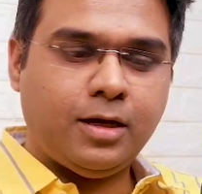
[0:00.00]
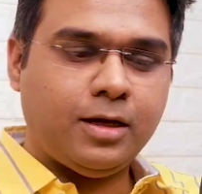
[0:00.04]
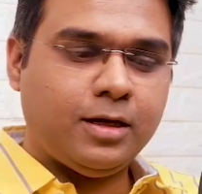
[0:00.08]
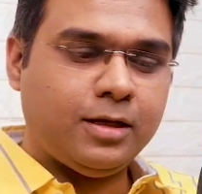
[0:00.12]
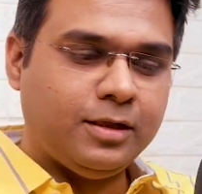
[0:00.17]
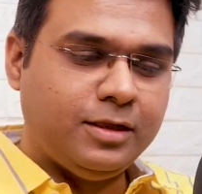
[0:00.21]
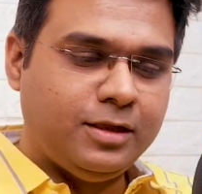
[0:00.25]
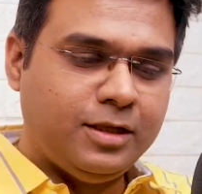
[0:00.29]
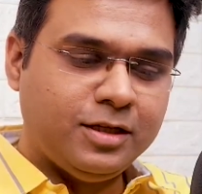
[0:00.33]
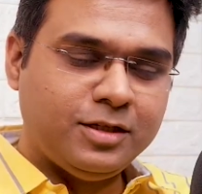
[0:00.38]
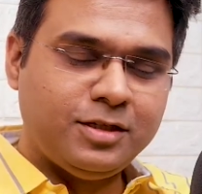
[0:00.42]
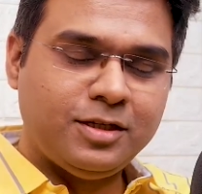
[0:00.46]

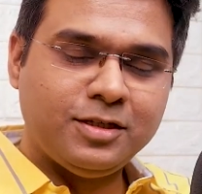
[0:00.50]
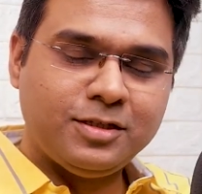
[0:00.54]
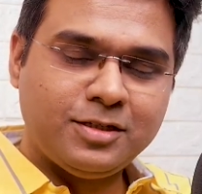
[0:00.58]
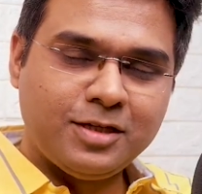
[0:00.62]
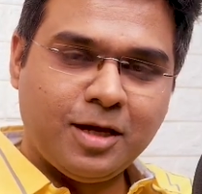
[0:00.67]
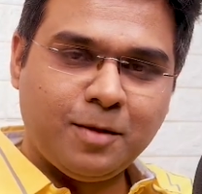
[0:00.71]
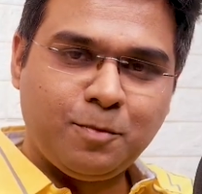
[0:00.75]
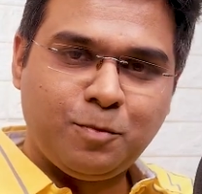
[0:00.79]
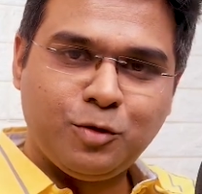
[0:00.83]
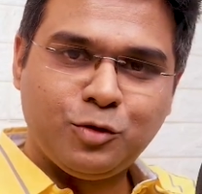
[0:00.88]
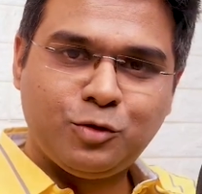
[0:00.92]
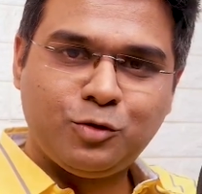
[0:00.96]
This is
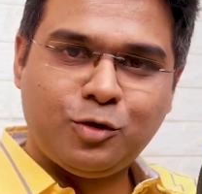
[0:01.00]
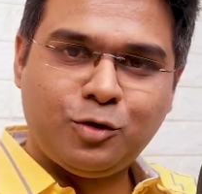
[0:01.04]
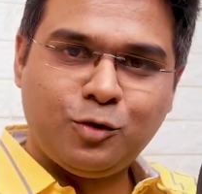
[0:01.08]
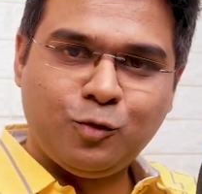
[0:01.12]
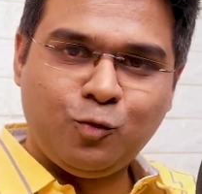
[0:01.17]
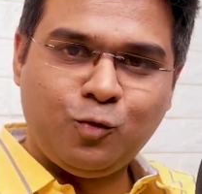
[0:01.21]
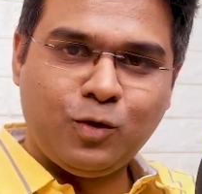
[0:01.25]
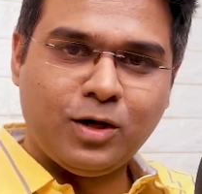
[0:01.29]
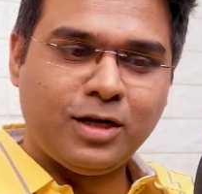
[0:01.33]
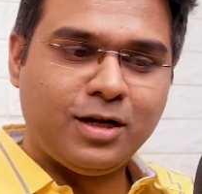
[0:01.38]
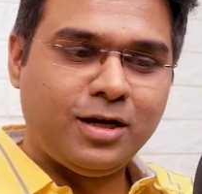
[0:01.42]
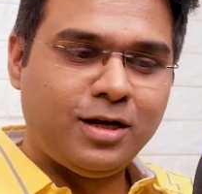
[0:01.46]
episode
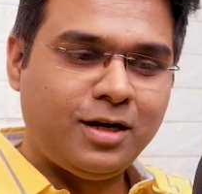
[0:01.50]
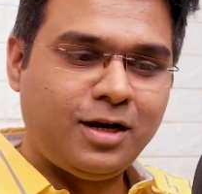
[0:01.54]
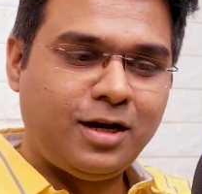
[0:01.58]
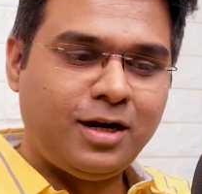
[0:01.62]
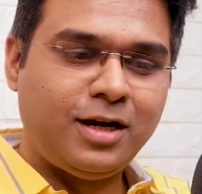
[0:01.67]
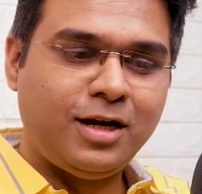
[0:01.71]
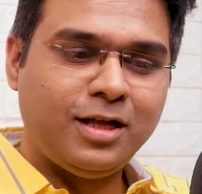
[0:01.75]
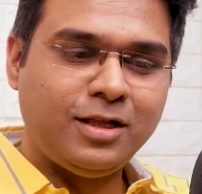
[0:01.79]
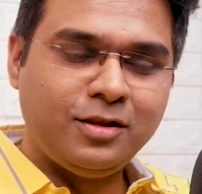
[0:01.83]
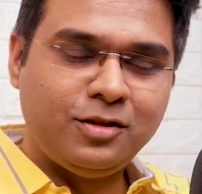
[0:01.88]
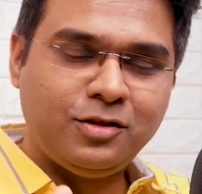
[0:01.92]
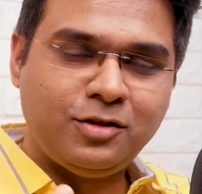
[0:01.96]

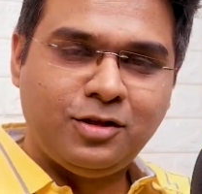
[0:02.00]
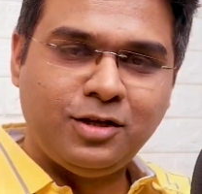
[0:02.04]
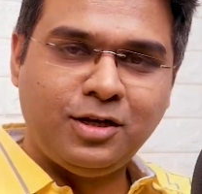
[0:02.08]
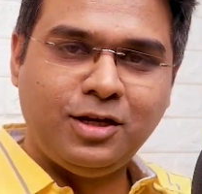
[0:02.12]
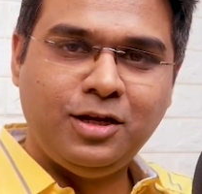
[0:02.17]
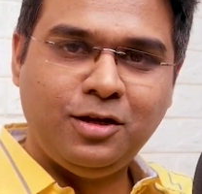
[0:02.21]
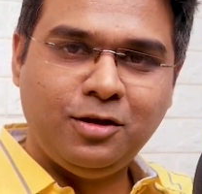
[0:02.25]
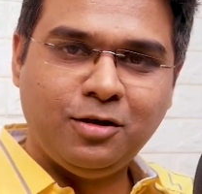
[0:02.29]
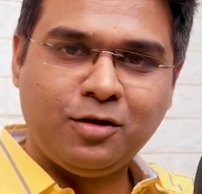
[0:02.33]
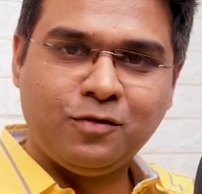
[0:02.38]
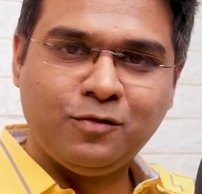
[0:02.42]
103